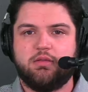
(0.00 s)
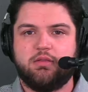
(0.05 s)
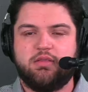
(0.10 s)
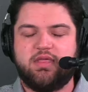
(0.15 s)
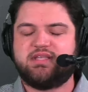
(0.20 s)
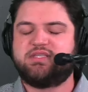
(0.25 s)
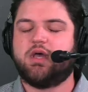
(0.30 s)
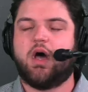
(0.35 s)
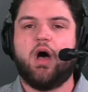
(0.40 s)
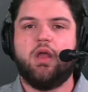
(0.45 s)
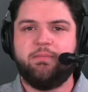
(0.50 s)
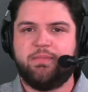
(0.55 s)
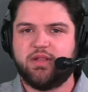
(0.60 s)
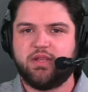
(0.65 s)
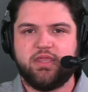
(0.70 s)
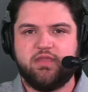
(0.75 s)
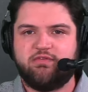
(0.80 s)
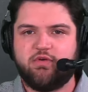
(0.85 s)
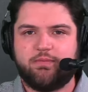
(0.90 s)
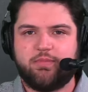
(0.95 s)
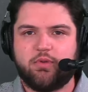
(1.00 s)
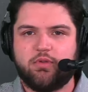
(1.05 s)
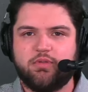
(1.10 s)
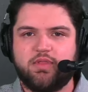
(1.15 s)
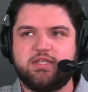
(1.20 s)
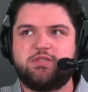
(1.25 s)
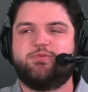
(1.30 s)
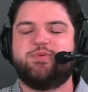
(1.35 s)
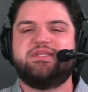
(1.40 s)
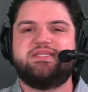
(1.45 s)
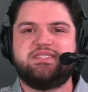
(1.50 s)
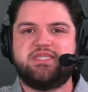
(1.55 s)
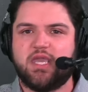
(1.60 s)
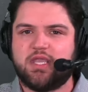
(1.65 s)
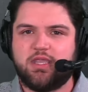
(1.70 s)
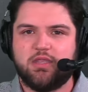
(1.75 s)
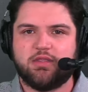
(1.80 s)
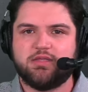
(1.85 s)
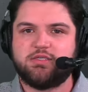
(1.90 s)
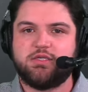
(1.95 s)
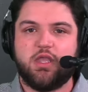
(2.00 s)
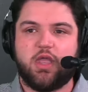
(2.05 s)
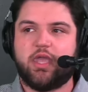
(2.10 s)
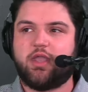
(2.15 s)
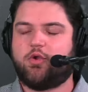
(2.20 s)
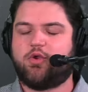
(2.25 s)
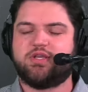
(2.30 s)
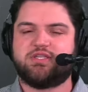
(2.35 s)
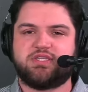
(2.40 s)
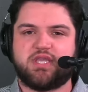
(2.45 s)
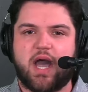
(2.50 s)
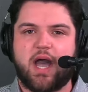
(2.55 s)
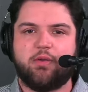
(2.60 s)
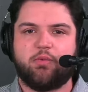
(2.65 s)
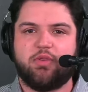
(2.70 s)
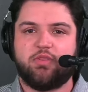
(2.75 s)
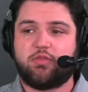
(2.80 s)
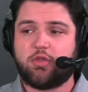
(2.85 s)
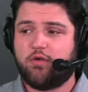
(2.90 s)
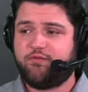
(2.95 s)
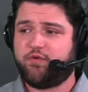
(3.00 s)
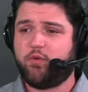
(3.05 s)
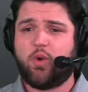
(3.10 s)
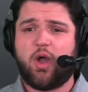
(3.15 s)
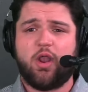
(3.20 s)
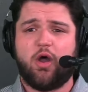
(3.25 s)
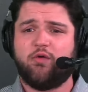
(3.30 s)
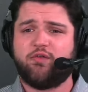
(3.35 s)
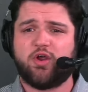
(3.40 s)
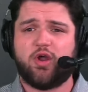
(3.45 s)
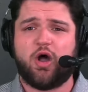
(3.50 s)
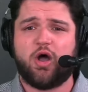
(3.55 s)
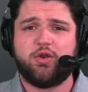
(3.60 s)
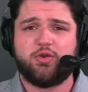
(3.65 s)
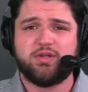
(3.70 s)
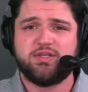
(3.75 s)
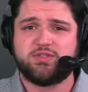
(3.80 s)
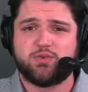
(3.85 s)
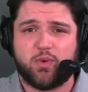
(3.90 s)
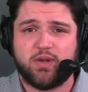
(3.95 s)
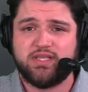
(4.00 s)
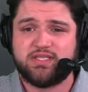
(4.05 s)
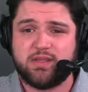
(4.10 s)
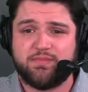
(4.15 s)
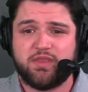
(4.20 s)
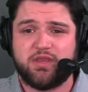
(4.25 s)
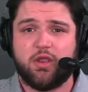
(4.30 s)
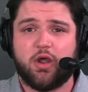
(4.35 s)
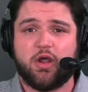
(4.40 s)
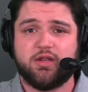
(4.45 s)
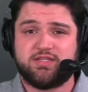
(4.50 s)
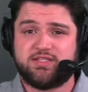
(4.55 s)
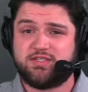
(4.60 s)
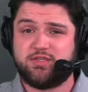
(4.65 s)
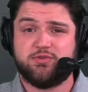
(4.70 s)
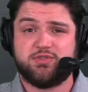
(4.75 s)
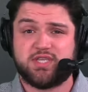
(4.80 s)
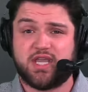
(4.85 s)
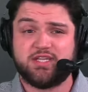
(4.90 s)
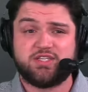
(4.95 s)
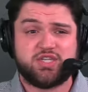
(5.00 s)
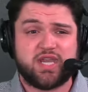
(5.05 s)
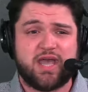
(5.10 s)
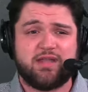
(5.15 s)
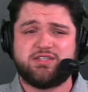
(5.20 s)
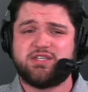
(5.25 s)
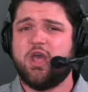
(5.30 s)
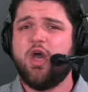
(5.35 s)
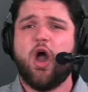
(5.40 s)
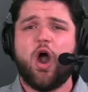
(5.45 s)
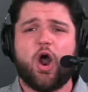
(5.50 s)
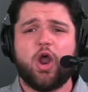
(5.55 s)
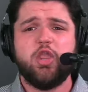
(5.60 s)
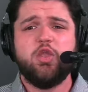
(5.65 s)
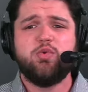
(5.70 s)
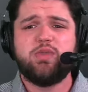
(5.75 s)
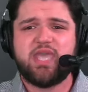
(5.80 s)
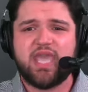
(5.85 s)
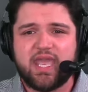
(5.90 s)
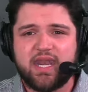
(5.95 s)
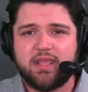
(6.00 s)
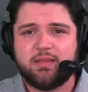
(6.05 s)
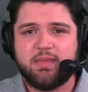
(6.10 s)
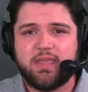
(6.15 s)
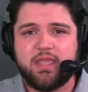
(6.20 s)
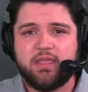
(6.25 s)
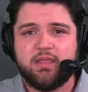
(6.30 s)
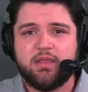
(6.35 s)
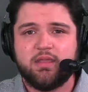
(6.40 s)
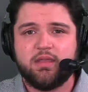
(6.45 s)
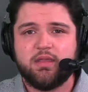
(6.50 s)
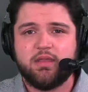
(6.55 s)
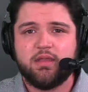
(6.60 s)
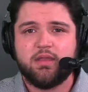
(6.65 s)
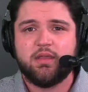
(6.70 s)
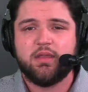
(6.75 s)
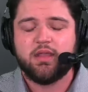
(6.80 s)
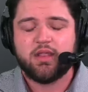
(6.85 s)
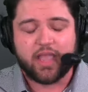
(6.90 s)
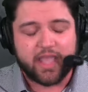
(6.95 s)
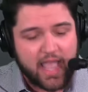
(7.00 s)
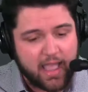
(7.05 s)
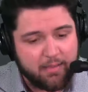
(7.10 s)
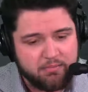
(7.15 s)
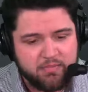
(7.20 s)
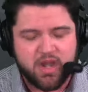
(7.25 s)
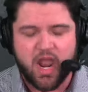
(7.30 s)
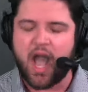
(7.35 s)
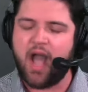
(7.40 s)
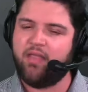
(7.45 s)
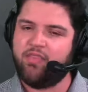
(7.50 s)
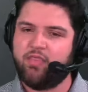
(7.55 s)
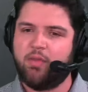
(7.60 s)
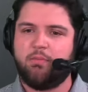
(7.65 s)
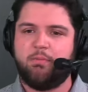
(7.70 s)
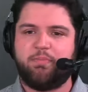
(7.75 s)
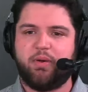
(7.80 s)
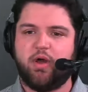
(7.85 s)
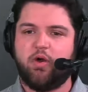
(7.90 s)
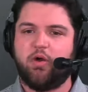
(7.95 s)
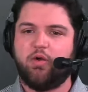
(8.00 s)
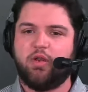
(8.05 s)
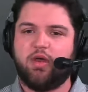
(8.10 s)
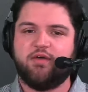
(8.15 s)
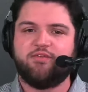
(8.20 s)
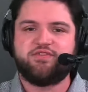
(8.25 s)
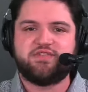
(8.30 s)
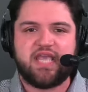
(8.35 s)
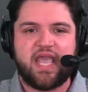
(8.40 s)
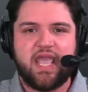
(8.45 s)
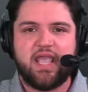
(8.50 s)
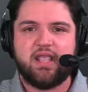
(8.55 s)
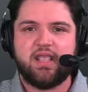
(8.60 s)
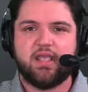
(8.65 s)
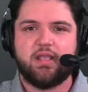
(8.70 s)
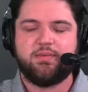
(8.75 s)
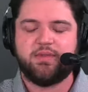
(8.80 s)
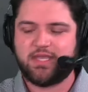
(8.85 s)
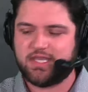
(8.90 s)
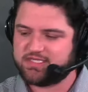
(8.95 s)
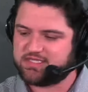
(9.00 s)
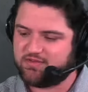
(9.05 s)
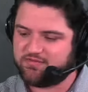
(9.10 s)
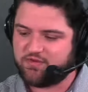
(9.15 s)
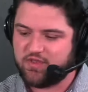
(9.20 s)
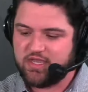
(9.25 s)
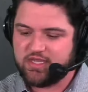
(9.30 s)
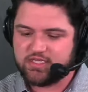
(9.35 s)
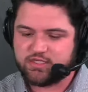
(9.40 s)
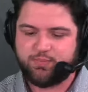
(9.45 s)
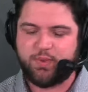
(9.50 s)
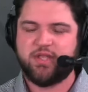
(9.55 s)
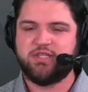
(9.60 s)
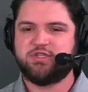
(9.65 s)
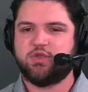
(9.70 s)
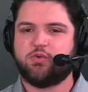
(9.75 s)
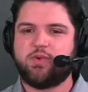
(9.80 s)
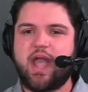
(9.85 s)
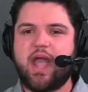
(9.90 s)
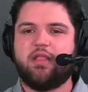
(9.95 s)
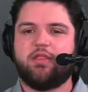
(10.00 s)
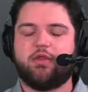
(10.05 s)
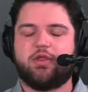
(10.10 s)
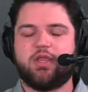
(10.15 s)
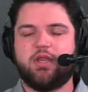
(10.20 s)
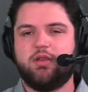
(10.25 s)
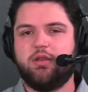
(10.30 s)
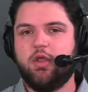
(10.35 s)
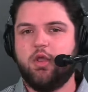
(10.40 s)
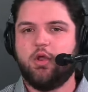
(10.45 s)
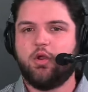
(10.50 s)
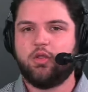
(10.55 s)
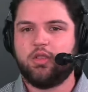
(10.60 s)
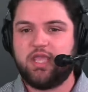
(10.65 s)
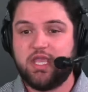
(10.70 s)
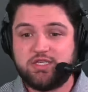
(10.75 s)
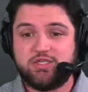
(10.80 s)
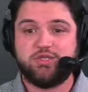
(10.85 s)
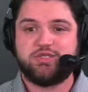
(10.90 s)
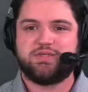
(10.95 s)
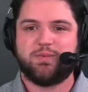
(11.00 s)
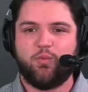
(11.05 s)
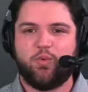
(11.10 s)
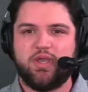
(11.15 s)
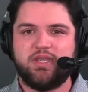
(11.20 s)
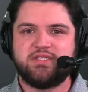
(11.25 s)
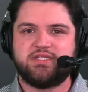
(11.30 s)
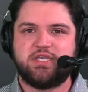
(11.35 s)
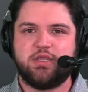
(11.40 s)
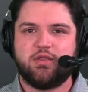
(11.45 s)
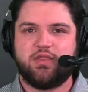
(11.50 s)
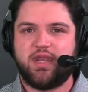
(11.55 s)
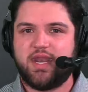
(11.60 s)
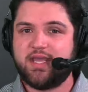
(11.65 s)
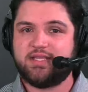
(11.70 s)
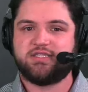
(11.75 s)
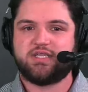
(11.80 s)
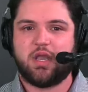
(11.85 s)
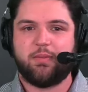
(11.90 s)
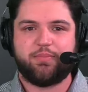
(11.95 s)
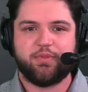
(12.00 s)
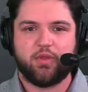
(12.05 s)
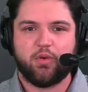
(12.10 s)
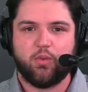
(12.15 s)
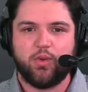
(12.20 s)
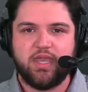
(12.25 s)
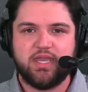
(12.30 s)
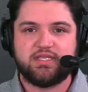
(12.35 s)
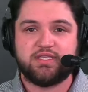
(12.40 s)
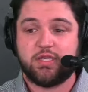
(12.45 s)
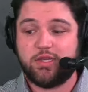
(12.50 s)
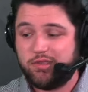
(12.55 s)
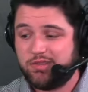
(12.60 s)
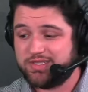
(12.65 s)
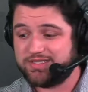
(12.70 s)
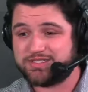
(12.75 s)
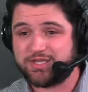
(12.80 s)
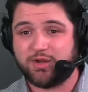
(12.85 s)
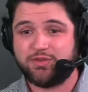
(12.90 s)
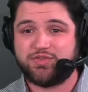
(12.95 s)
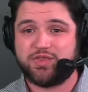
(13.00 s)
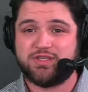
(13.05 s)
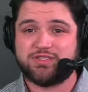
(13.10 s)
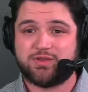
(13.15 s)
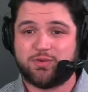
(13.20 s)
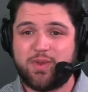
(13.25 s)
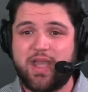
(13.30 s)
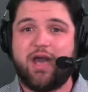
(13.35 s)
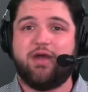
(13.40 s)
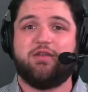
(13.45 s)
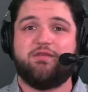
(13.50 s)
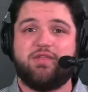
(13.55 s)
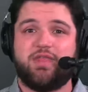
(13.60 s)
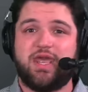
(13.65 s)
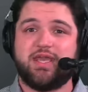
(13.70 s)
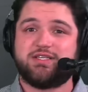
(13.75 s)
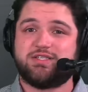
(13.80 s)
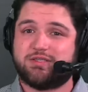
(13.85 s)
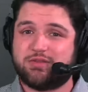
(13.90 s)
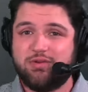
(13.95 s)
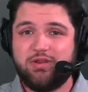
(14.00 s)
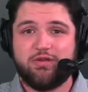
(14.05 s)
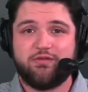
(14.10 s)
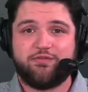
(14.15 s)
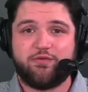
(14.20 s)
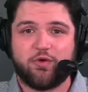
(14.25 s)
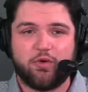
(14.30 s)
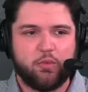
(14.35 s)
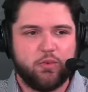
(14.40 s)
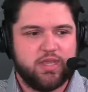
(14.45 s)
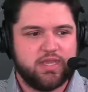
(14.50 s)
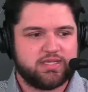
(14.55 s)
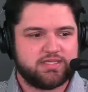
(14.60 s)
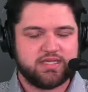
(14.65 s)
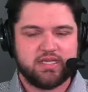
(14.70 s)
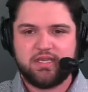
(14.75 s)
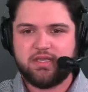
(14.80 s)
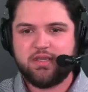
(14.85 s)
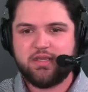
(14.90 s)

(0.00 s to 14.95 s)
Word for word: That's unbelievable. That's ridiculous. You let Chris Godwin go for what? Over 120-something yards, 2 touchdowns? Are you kidding me? Like, I'm not in the boat of tanking because if Spencer Rattler can get you some wins here in the next couple of weeks and you can turn things around over the next 3 to 4 weeks,